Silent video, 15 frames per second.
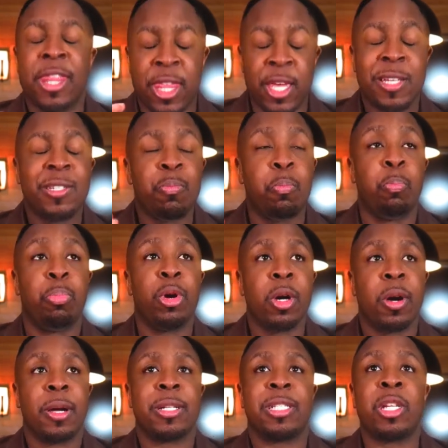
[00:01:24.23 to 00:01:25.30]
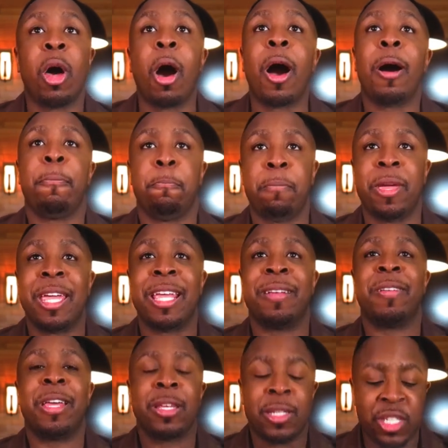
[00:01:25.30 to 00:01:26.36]
This book taught
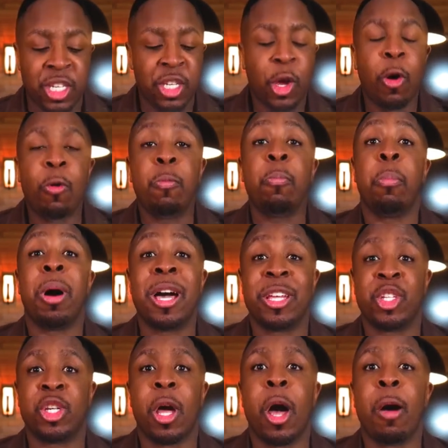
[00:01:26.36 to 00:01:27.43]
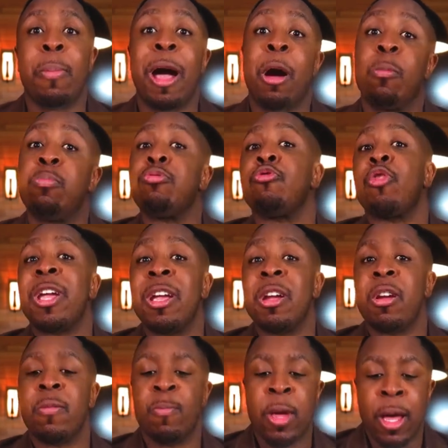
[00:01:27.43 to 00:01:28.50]
me so much about
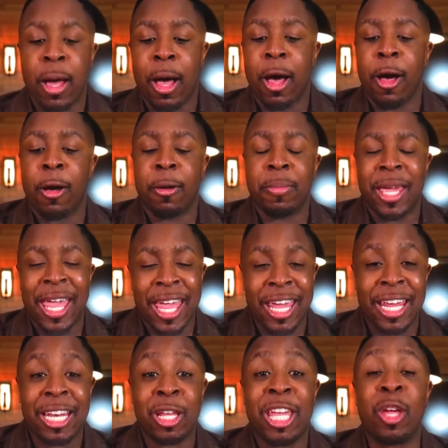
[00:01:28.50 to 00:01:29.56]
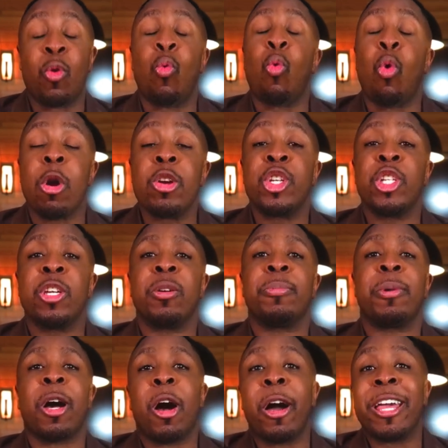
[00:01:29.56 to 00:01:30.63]
prayer and in
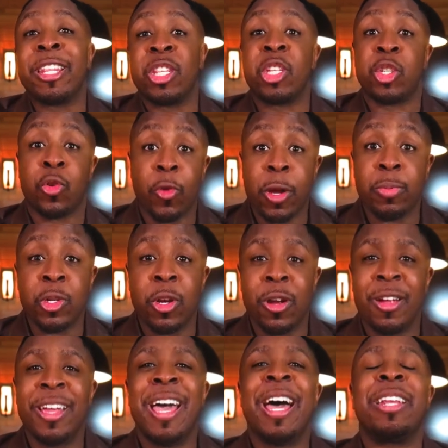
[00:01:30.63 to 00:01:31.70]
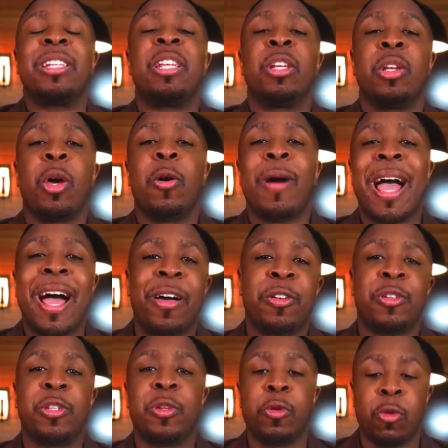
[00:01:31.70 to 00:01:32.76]
worship in the scripture, to know
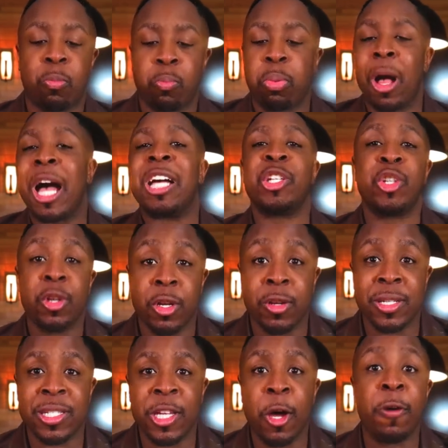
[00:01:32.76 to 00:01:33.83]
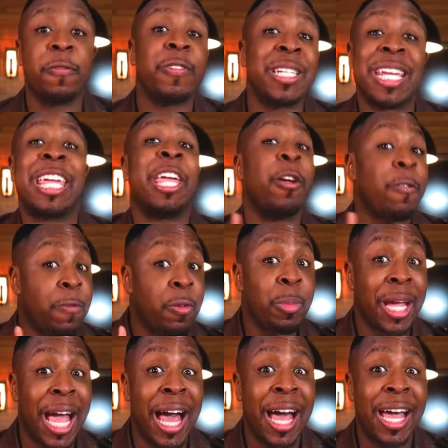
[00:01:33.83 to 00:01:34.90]
how to posture yourself, to hear
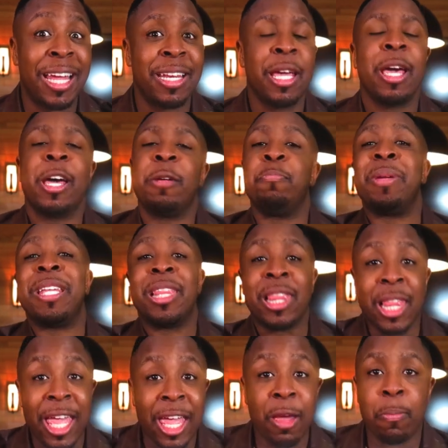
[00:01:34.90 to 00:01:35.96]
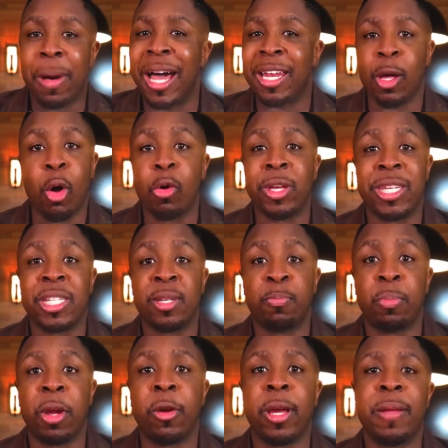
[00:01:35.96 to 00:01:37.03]
from God, be led by the Holy
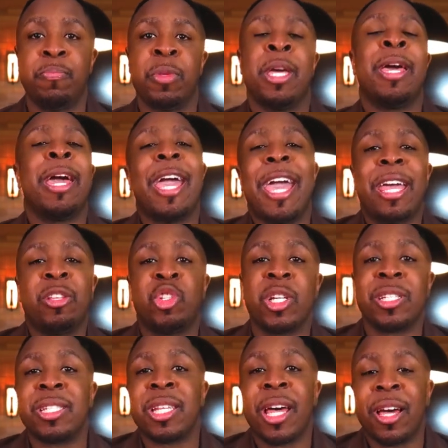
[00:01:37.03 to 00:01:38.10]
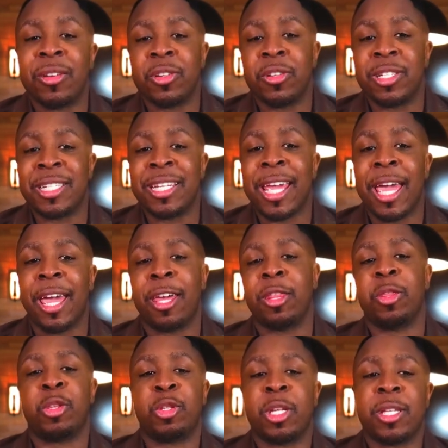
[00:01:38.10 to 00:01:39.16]
Spirit, and just to
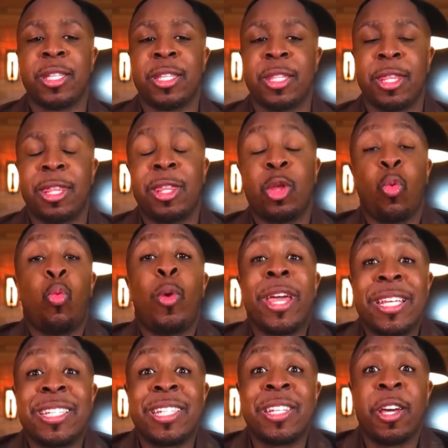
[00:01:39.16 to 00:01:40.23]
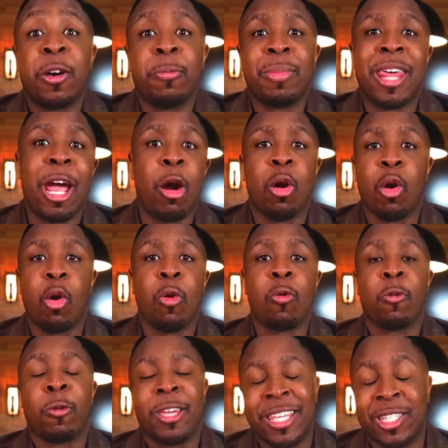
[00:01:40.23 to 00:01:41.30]
understand just the wisdom
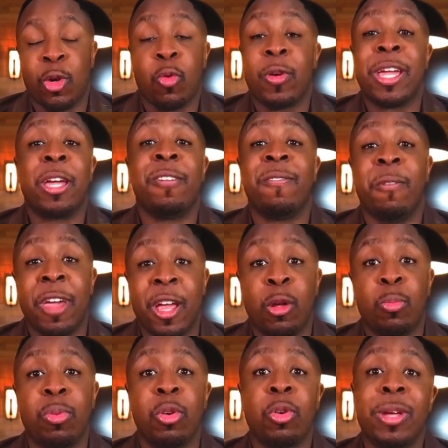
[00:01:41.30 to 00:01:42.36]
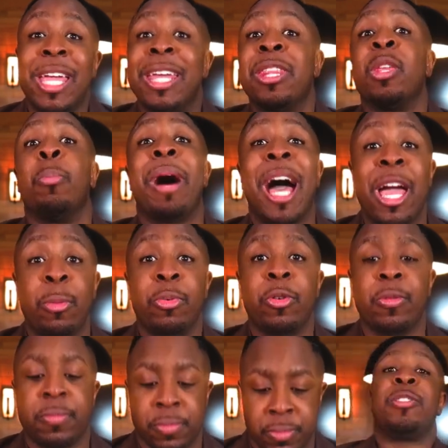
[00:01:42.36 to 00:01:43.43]
that is already available in the
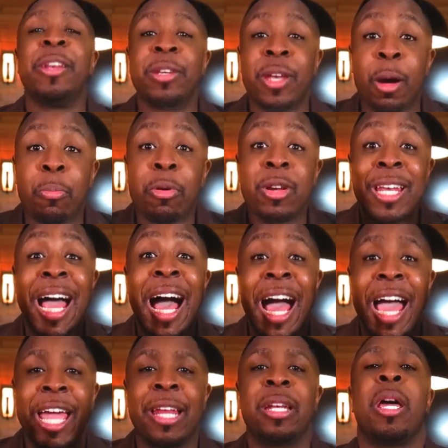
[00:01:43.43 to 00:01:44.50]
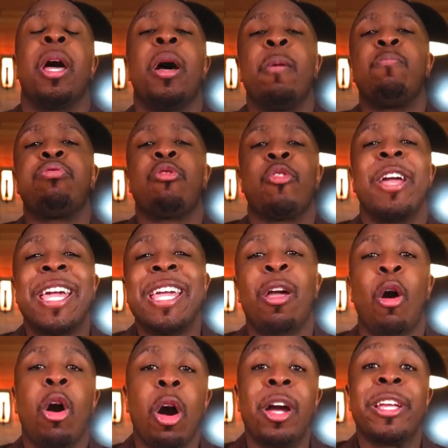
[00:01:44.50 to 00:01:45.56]
Bible. Number 9,
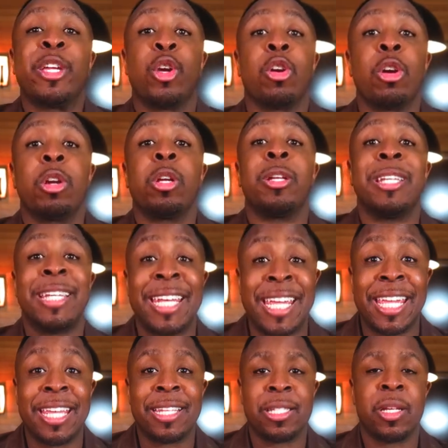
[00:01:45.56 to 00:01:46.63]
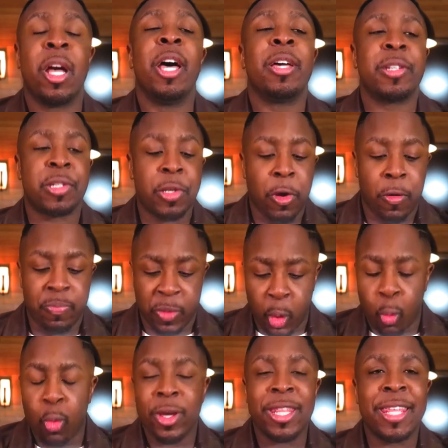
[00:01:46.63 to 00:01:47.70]
pray on your knees.
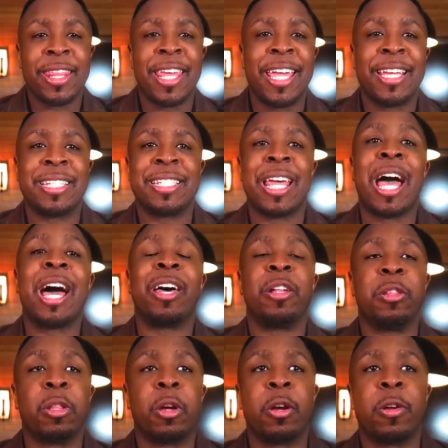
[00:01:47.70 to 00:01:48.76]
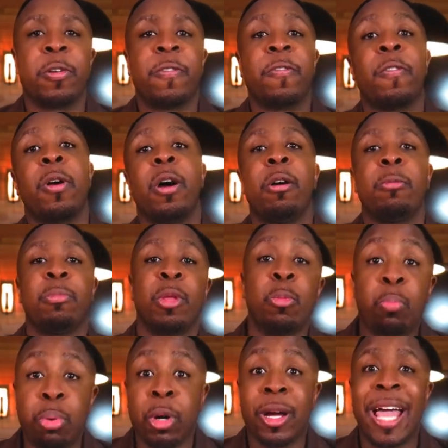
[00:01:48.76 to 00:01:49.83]
So one of the things that I learned from
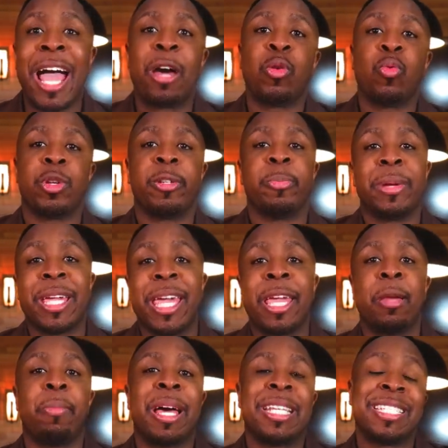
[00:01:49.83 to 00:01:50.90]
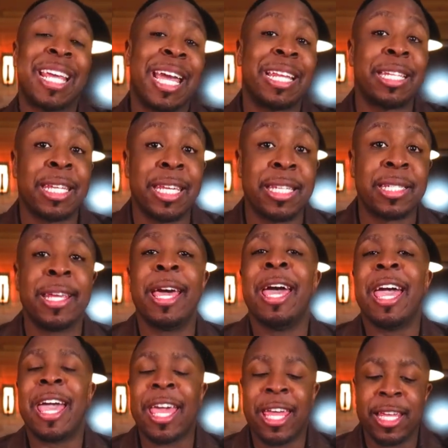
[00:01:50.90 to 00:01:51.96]
the book, How to Worship a King by Zach Neese,
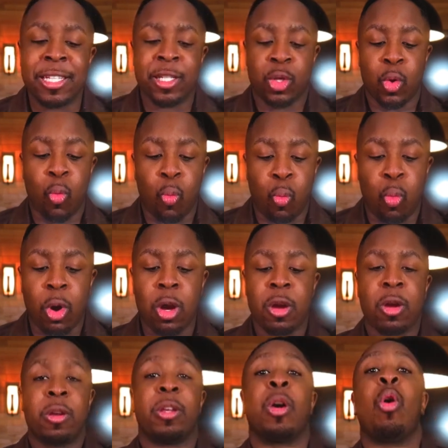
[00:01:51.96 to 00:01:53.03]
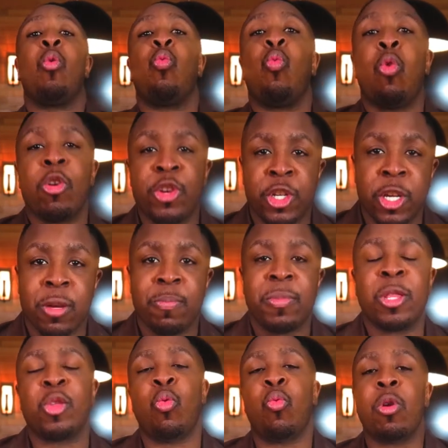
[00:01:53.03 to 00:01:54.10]
is the word
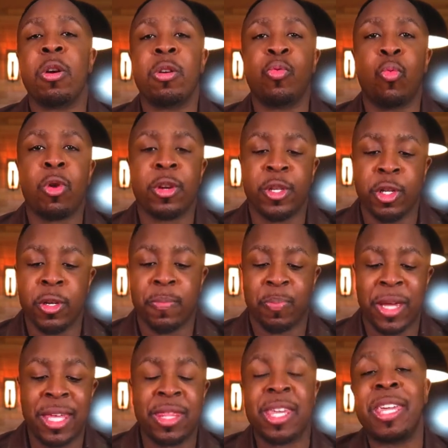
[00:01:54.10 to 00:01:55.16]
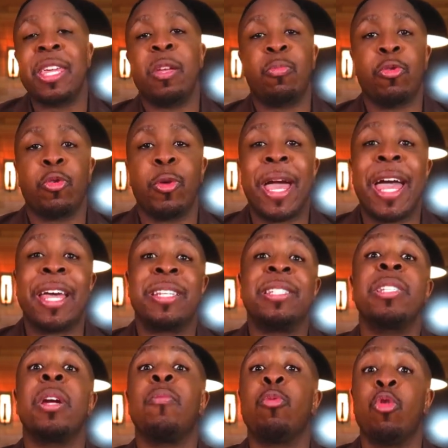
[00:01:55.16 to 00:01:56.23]
worship. The word worship in the Hebrew
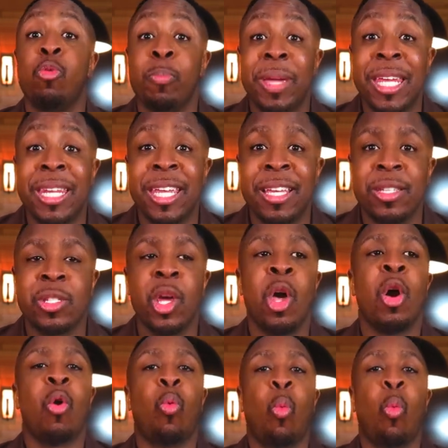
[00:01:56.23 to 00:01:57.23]
has several meanings.